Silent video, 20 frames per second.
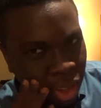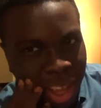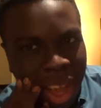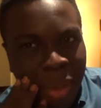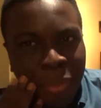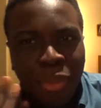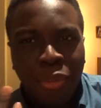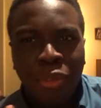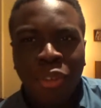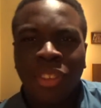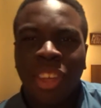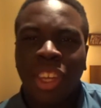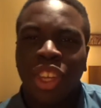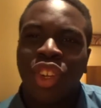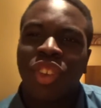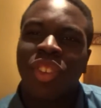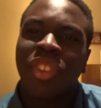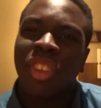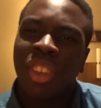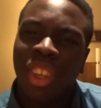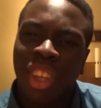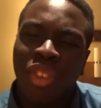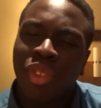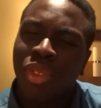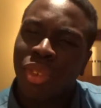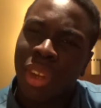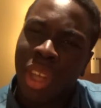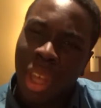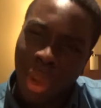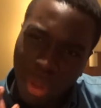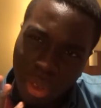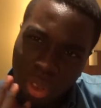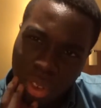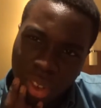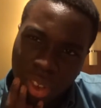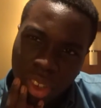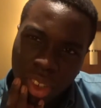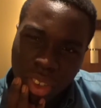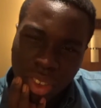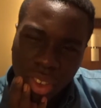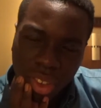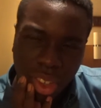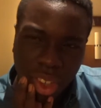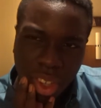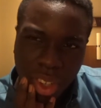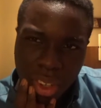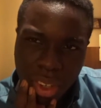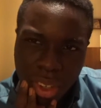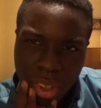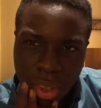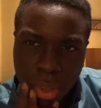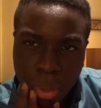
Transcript: I mean, it feels like just yesterday I was 16.